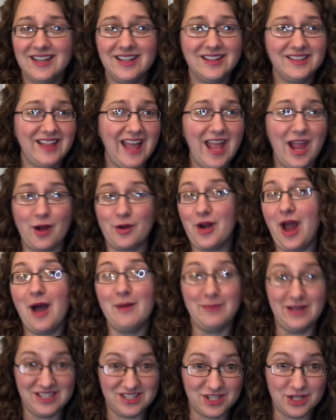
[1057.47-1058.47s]
are not
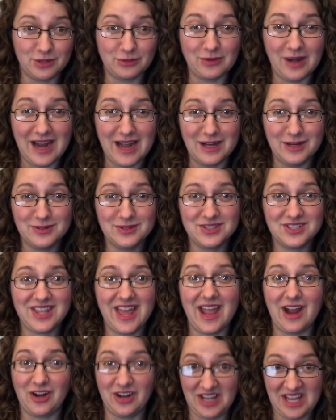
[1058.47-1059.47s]
messing around. They
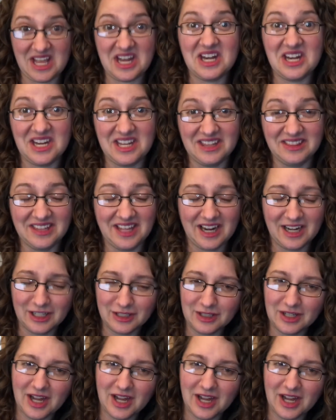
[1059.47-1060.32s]
are getting in there.